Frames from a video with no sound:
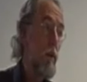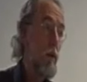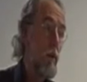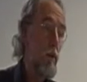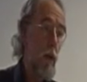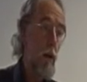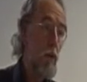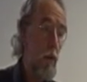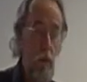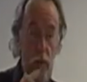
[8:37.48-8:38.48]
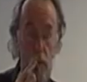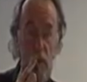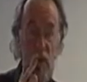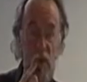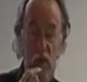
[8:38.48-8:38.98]
eternal recurrence
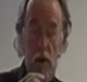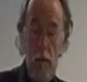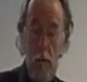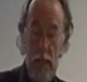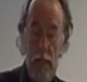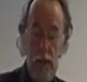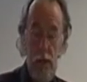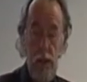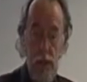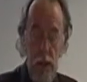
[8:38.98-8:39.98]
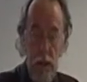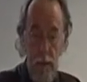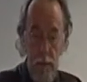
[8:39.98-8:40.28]
from its